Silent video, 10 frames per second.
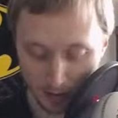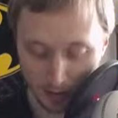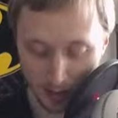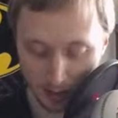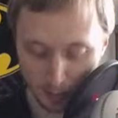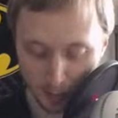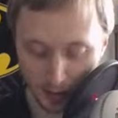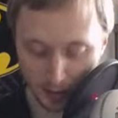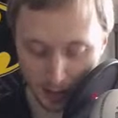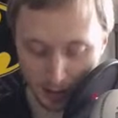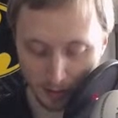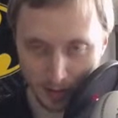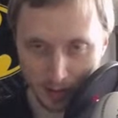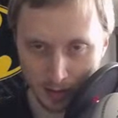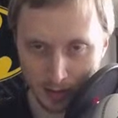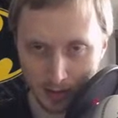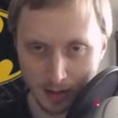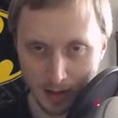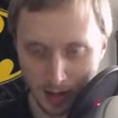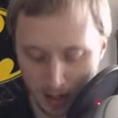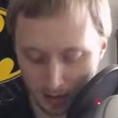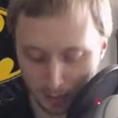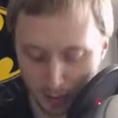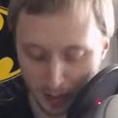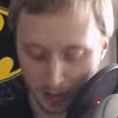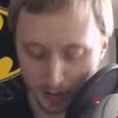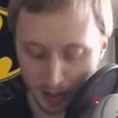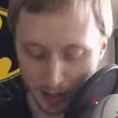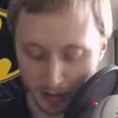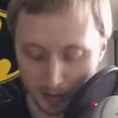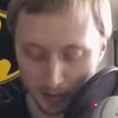A is the biggest angle, then A is the biggest side.